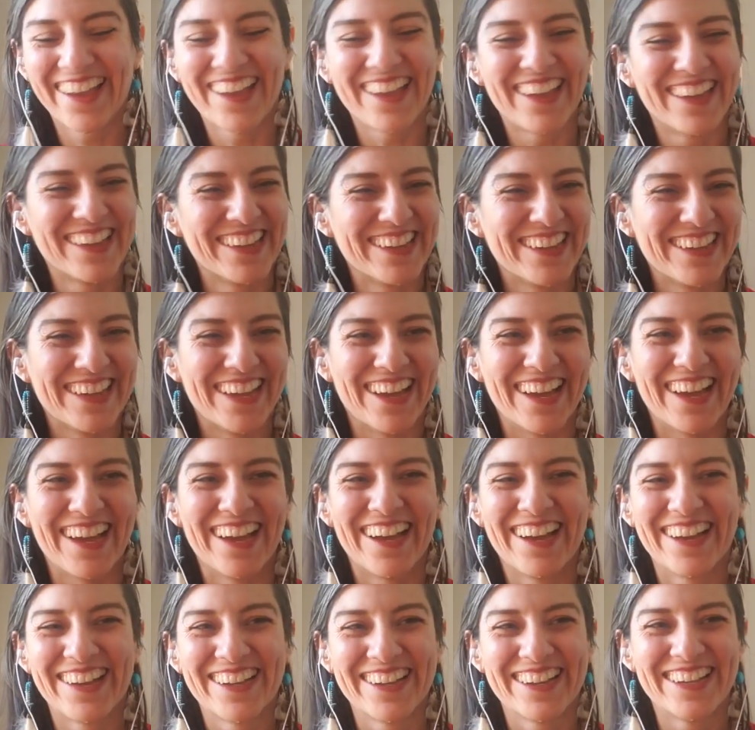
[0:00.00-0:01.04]
Yeah.
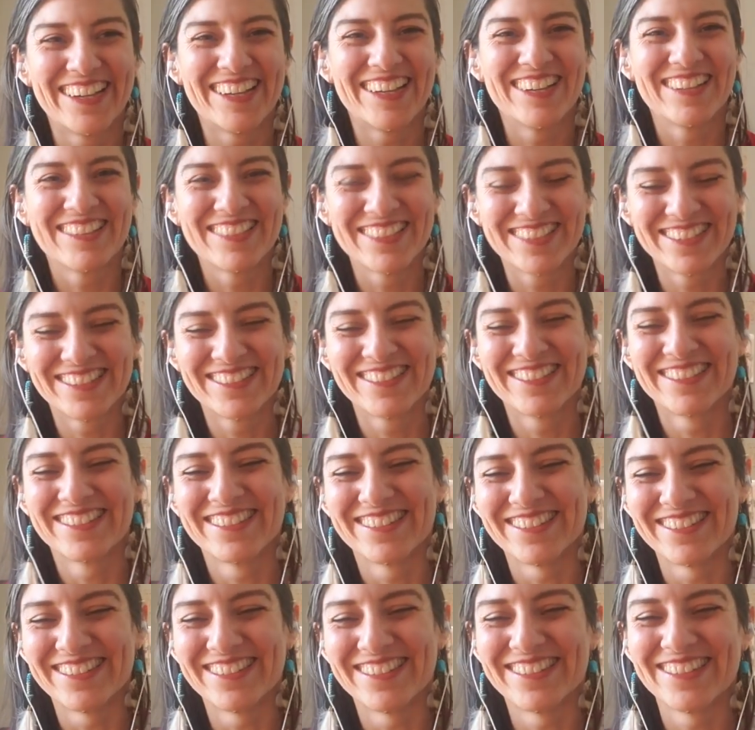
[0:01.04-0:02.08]

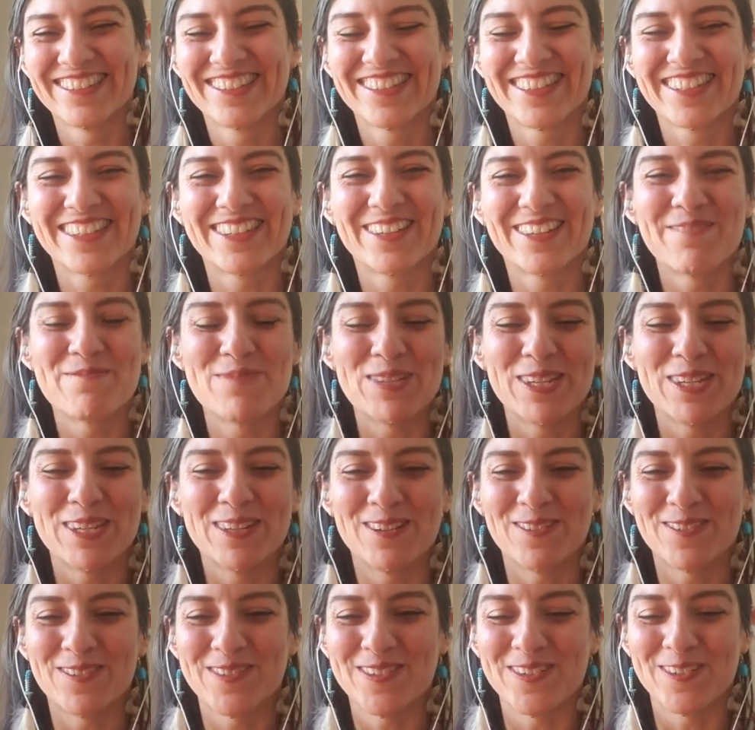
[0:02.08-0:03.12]
So
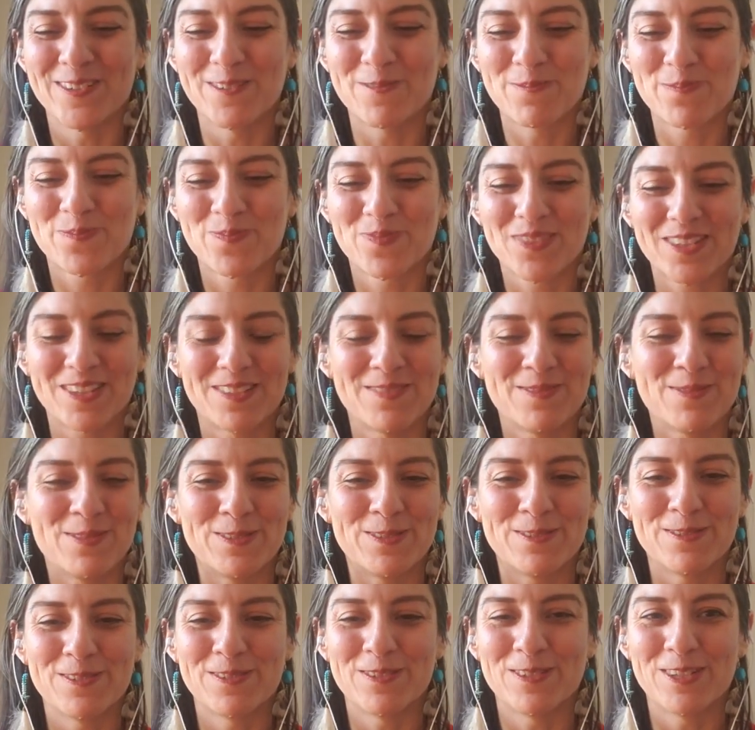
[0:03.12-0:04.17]
beautiful.
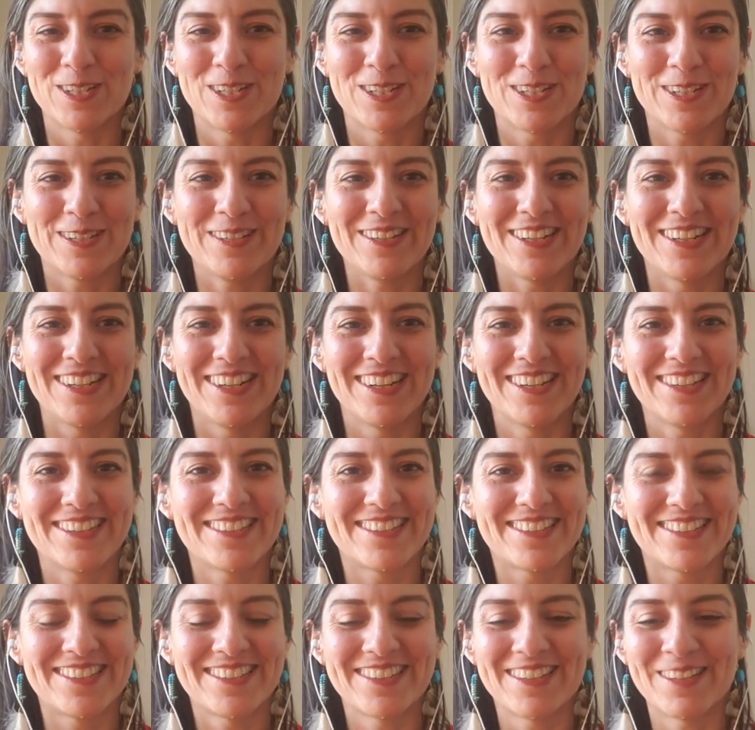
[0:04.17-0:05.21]
Goodness,
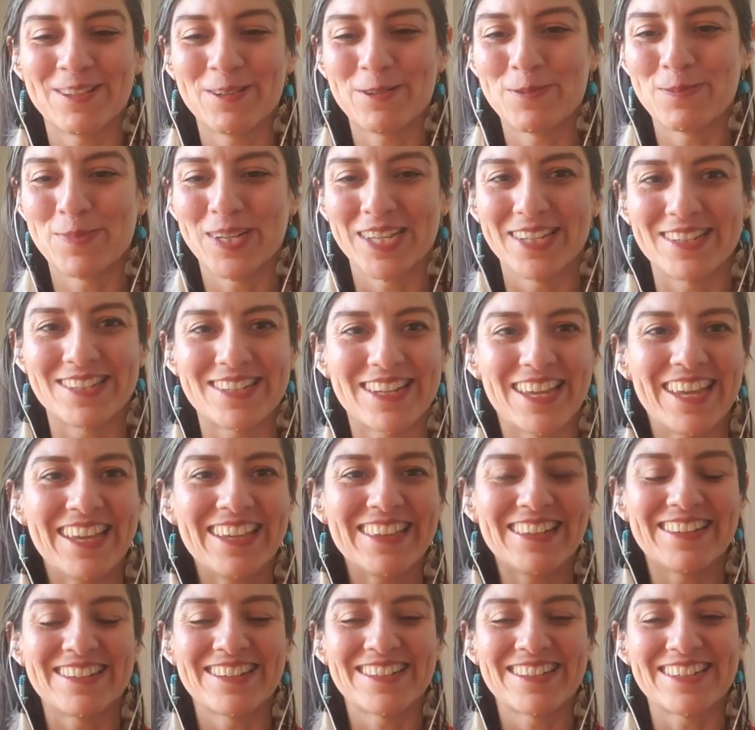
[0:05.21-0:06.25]
so much
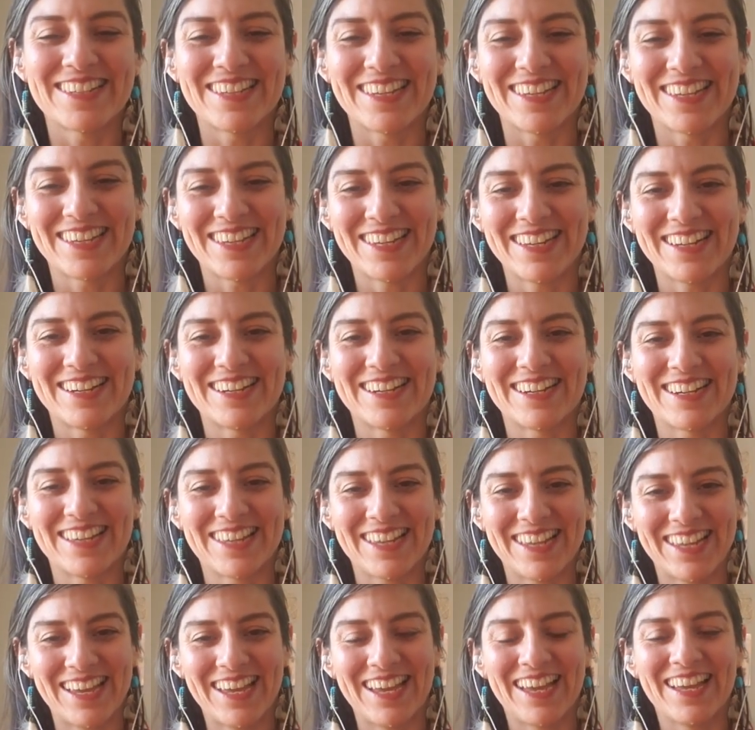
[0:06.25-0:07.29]
energy here.
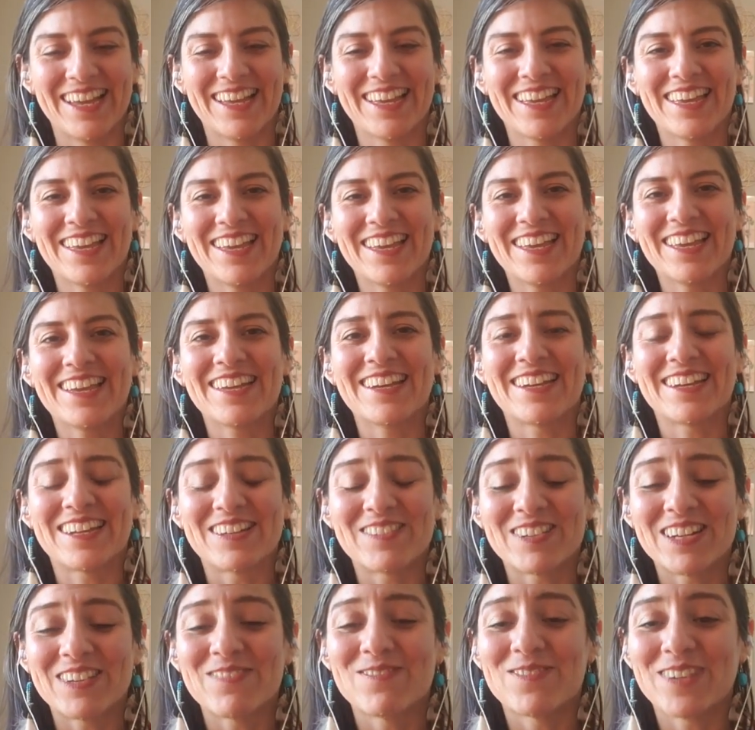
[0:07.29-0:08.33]
Yeah. I
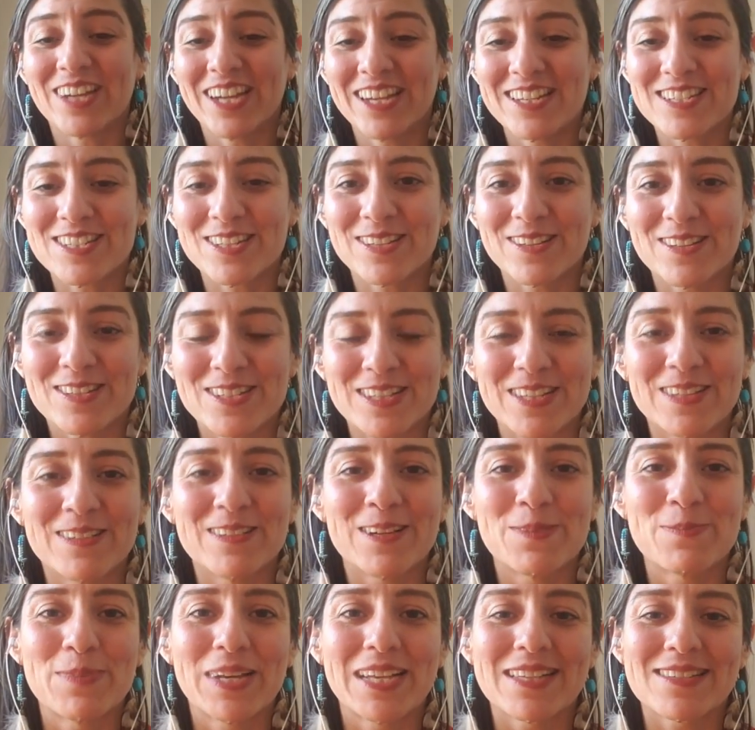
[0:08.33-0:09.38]
want to invite you to a
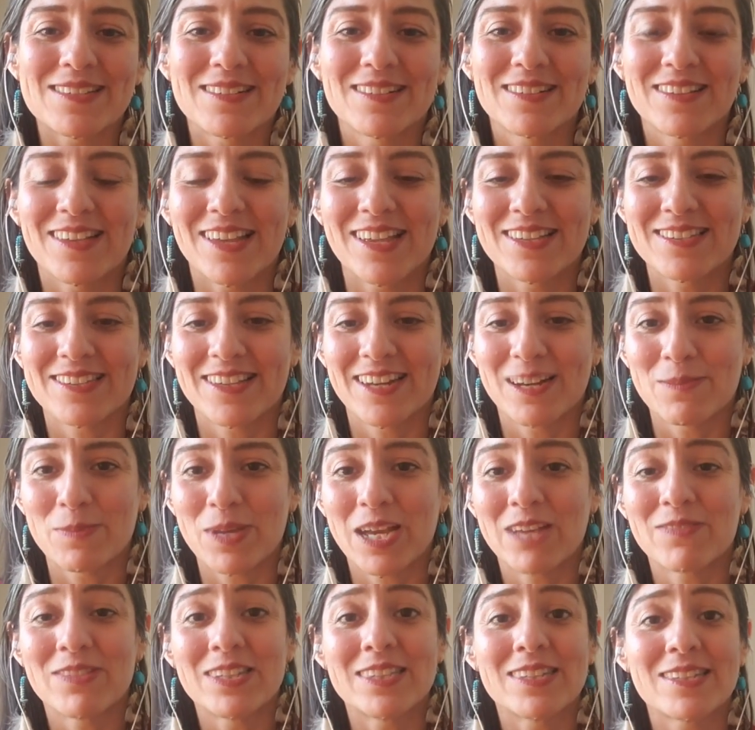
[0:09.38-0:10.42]
masterclass that I'm
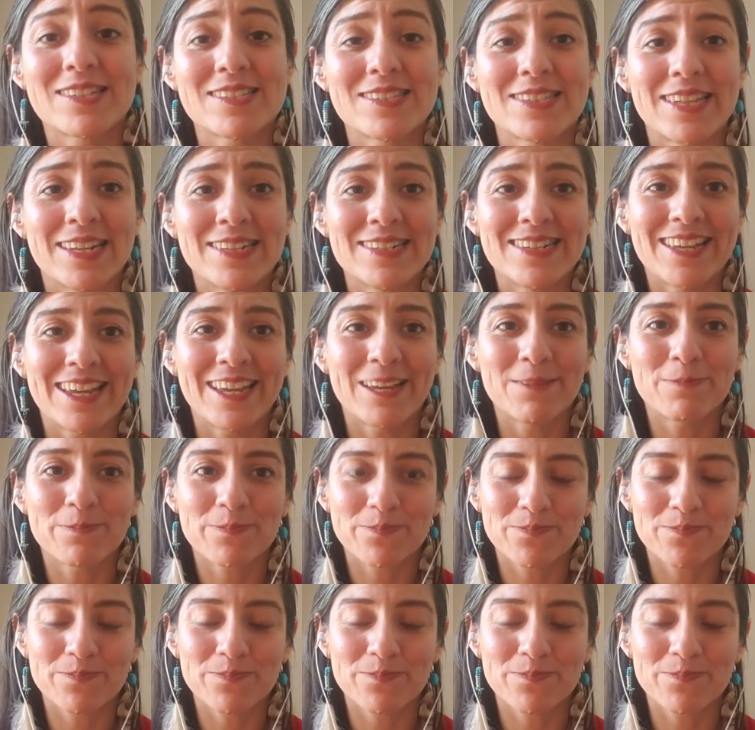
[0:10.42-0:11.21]
having this Sunday.